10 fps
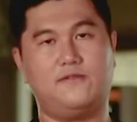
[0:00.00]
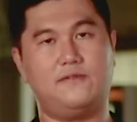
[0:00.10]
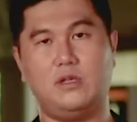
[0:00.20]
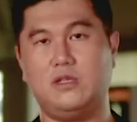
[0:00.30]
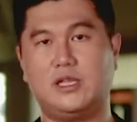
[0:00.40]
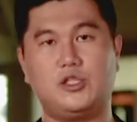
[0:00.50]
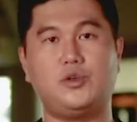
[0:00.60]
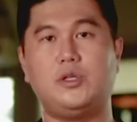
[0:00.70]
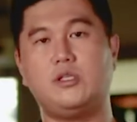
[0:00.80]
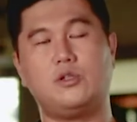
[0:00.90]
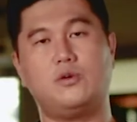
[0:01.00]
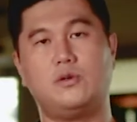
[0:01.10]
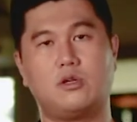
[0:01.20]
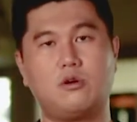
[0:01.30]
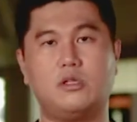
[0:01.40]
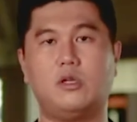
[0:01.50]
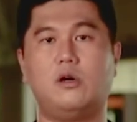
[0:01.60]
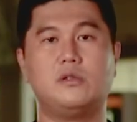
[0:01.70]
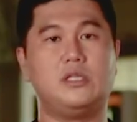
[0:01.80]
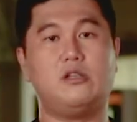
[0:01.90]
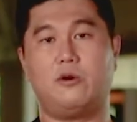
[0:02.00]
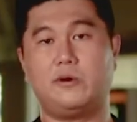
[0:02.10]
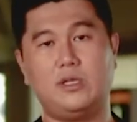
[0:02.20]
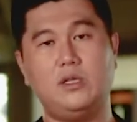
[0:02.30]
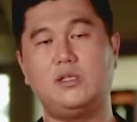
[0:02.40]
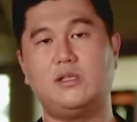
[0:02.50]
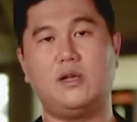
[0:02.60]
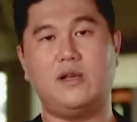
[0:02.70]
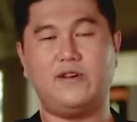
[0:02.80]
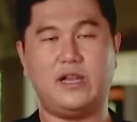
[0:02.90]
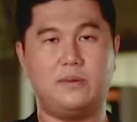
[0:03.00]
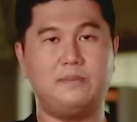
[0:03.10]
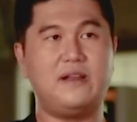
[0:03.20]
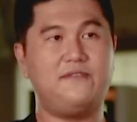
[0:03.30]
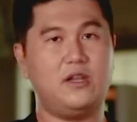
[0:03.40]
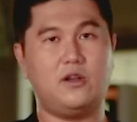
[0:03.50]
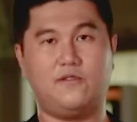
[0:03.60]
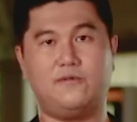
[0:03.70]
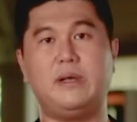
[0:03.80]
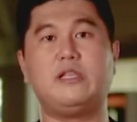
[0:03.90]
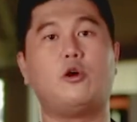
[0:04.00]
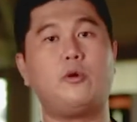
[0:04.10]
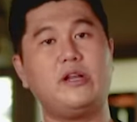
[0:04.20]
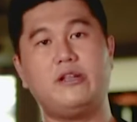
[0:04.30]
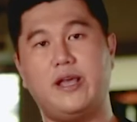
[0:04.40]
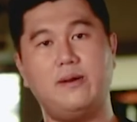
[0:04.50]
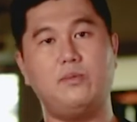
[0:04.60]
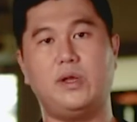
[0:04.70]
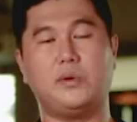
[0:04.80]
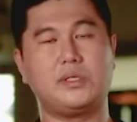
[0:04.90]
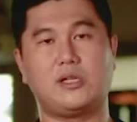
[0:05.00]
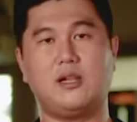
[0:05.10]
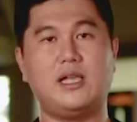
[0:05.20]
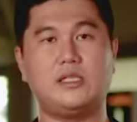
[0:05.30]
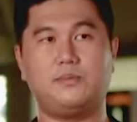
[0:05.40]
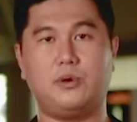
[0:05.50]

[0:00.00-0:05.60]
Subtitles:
of industries, you know, across all seniorities. I've had the benefit of mentoring them when I was a class